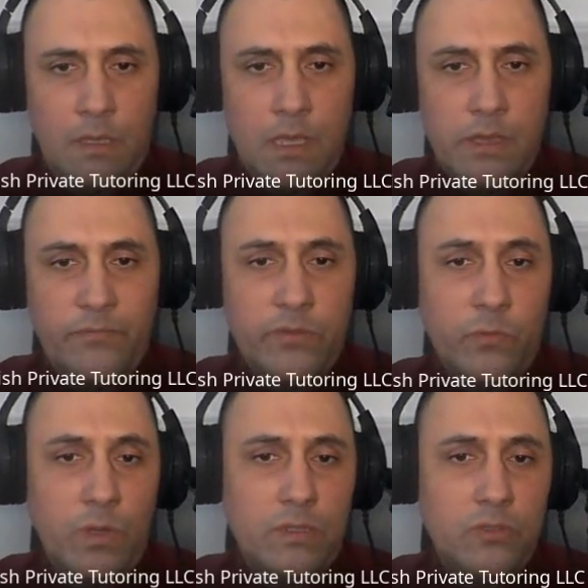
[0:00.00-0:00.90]
If you
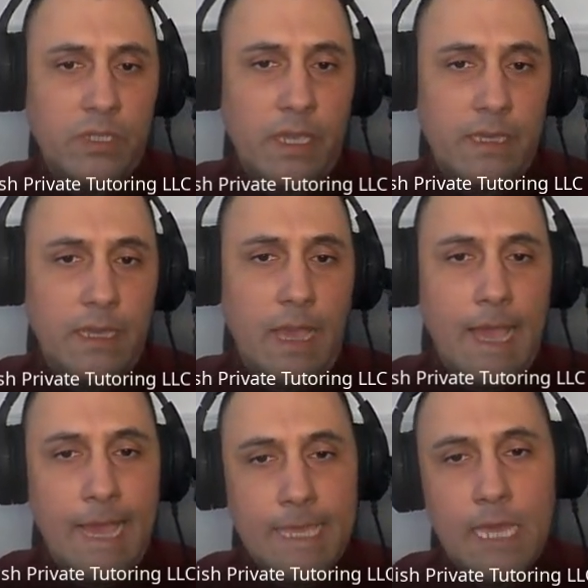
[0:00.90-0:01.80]
want to say
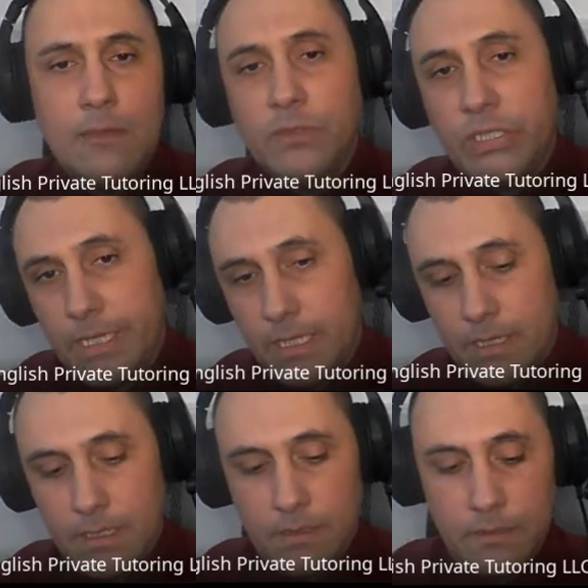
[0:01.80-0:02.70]
I am
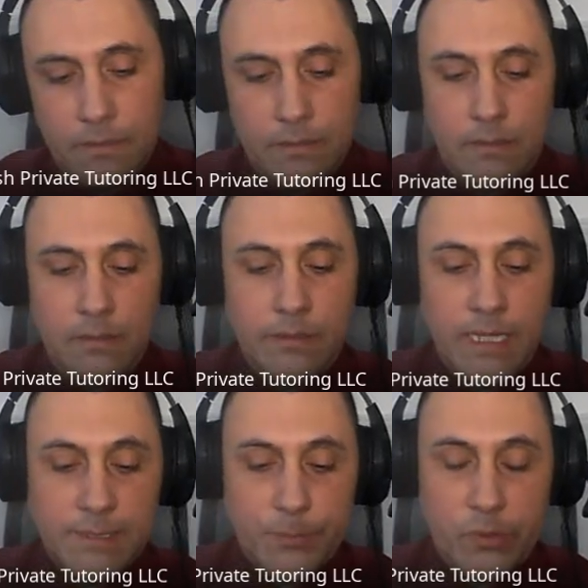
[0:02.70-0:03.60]
singing,
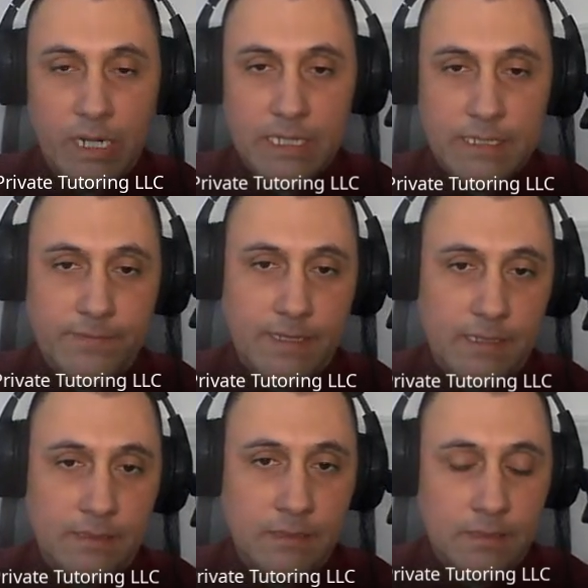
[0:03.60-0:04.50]
that's progressive
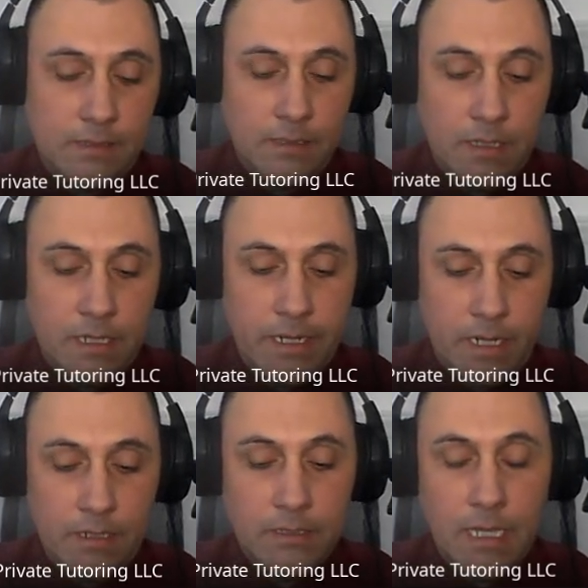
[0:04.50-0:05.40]
tense in
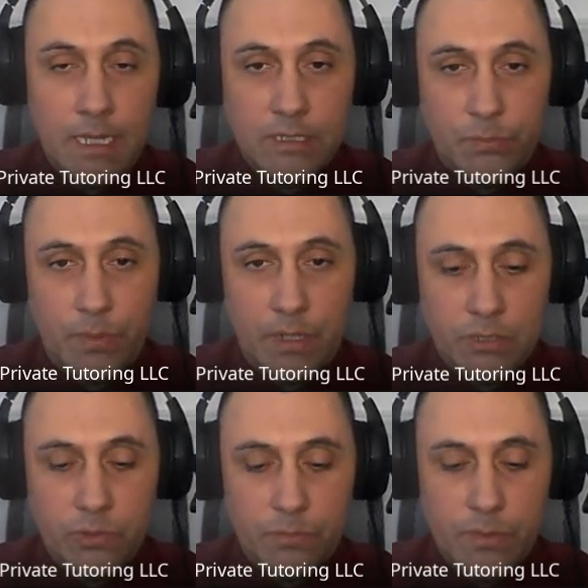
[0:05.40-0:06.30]
English and
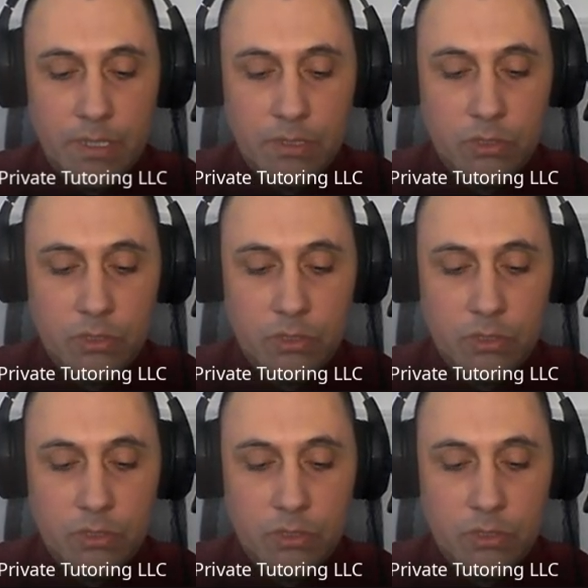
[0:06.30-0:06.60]
Spanish will be